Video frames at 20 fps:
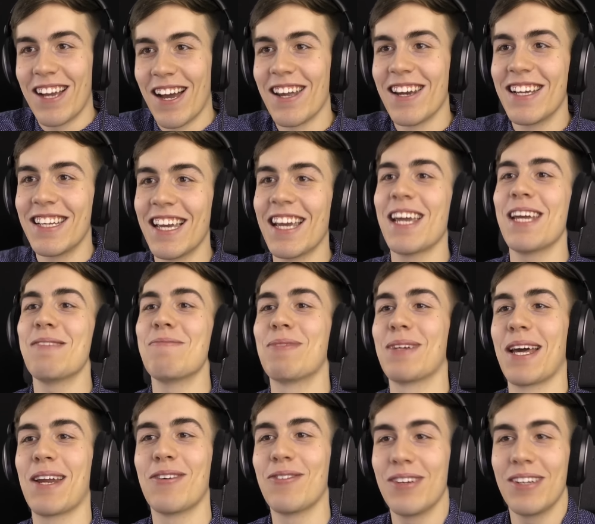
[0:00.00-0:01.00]
kind of game,
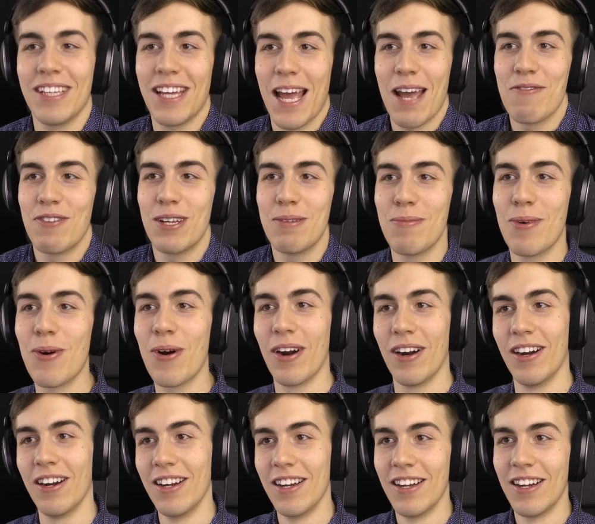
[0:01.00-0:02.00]
but I don't really have any
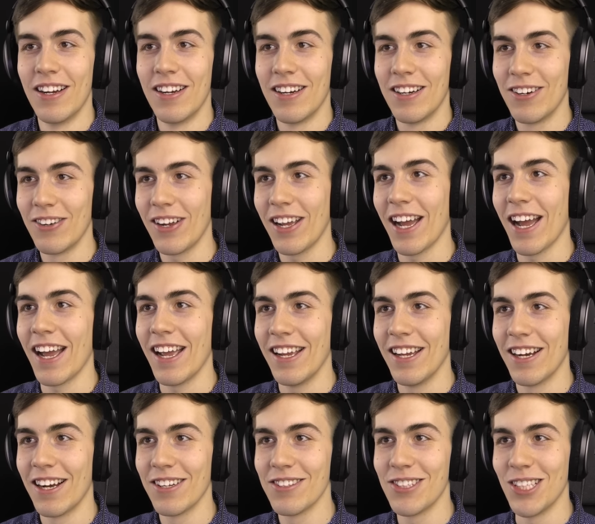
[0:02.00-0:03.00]
more. Okay,
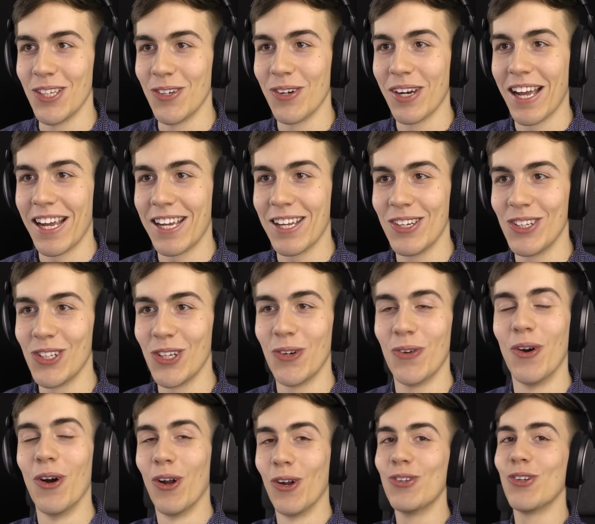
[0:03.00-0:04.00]
I'll see what I can
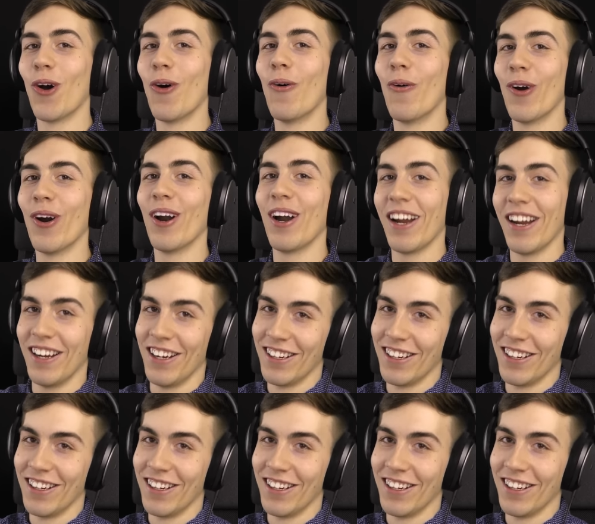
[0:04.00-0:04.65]
do. Don't worry.